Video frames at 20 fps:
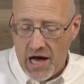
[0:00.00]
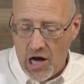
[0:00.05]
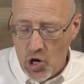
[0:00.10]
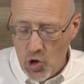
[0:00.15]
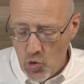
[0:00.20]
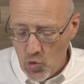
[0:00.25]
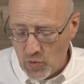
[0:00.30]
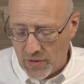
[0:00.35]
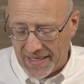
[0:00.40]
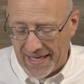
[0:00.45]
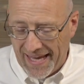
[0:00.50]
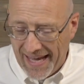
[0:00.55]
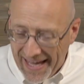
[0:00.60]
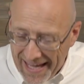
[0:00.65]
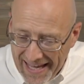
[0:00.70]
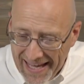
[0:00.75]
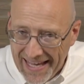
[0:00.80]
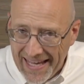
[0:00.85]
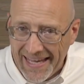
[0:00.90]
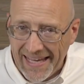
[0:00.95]

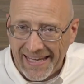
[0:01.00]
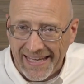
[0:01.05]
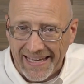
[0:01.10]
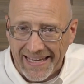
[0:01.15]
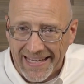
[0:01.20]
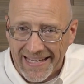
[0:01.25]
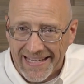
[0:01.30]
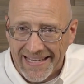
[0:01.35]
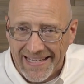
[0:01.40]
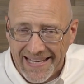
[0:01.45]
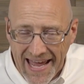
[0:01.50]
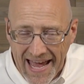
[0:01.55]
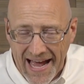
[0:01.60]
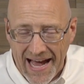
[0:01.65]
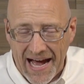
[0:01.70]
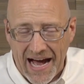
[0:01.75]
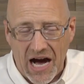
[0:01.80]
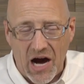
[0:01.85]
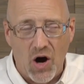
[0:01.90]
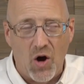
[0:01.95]
Okay,
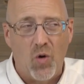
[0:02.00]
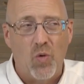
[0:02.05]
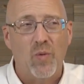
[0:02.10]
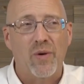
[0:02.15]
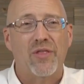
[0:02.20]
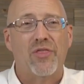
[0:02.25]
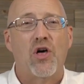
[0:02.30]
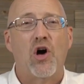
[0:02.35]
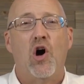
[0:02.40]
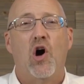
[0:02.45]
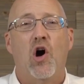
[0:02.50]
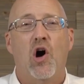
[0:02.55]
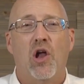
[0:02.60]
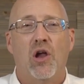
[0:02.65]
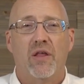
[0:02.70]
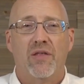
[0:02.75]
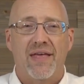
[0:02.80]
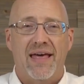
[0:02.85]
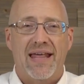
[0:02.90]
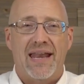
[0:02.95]
now with
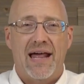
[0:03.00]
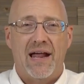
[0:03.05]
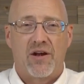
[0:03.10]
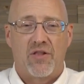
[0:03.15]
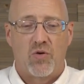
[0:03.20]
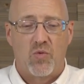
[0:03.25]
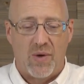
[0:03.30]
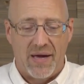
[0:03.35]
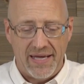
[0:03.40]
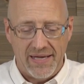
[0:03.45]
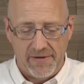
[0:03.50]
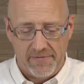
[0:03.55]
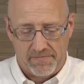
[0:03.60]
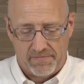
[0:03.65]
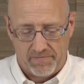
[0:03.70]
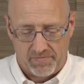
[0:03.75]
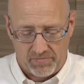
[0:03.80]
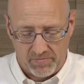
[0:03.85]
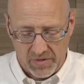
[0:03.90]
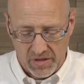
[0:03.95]
all of that out of the way,
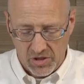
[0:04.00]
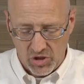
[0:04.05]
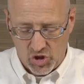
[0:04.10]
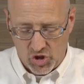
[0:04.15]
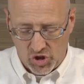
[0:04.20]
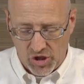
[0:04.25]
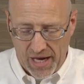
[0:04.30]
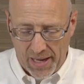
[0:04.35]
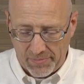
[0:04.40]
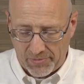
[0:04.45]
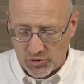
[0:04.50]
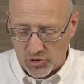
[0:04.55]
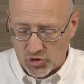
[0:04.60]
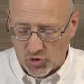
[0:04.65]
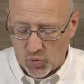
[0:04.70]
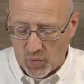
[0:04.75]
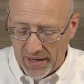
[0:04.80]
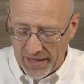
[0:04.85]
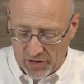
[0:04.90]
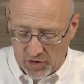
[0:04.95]
chapter
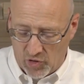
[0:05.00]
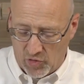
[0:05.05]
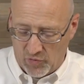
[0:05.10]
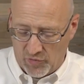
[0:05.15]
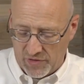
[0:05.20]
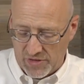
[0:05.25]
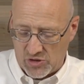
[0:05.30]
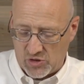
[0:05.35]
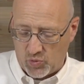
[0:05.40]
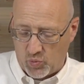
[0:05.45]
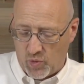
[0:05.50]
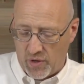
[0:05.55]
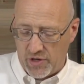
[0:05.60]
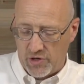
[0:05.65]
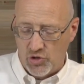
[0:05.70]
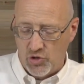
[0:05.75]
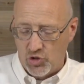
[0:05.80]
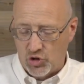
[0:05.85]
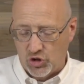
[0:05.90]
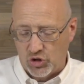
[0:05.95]
12 is
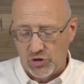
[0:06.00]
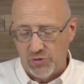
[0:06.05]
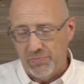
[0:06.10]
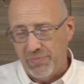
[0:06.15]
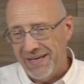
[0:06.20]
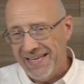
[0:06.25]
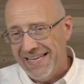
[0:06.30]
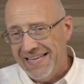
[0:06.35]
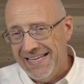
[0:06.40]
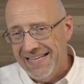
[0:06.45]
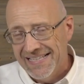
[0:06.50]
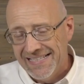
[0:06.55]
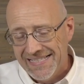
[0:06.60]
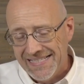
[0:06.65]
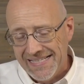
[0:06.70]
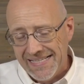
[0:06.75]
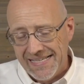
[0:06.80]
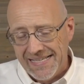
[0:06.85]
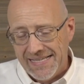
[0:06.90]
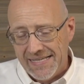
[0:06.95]
where you should be.
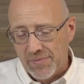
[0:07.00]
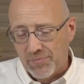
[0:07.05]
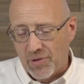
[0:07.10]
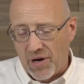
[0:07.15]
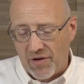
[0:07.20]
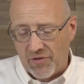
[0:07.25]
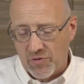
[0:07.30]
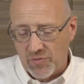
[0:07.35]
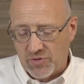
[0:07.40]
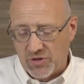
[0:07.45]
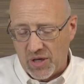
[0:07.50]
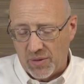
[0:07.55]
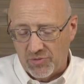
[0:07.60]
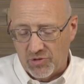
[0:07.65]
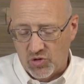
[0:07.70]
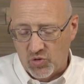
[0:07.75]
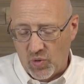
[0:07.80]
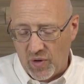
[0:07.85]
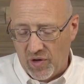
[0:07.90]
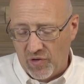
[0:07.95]
Proverbs
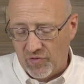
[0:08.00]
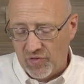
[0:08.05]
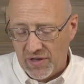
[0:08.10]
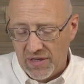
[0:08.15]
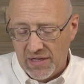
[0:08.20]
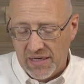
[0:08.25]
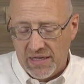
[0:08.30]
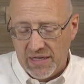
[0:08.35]
chapter 12.